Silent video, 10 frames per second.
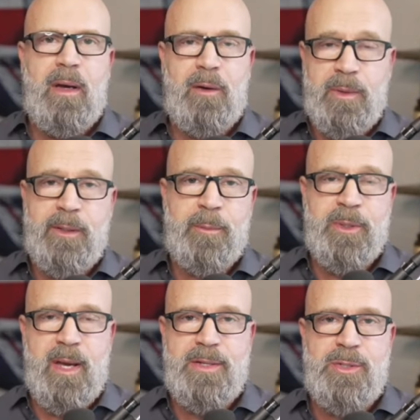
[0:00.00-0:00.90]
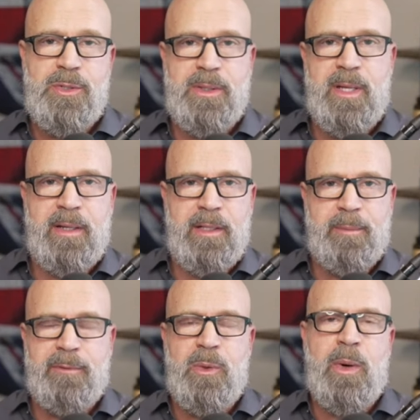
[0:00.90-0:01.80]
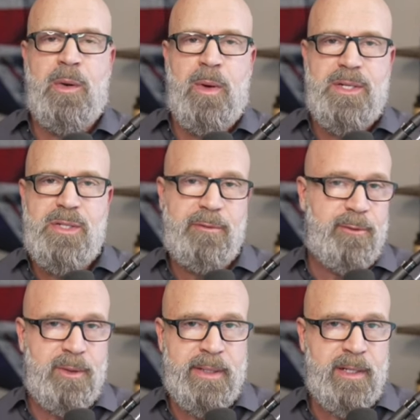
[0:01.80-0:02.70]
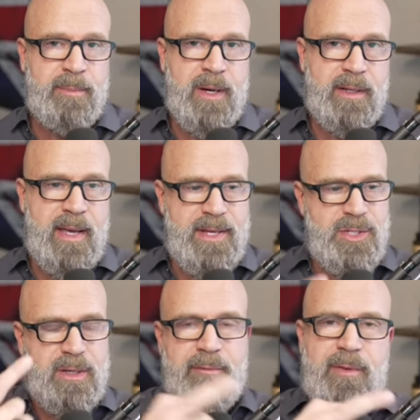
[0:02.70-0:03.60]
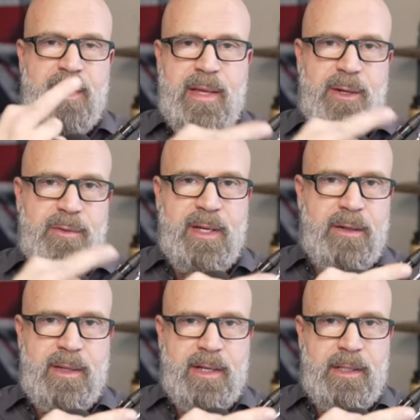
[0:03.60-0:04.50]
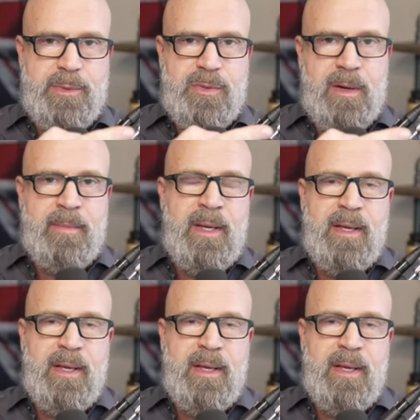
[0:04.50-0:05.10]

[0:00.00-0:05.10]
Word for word: I really hope you guys enjoyed that clip. If you want to watch the full length podcast, you can find that over here, that clip's from.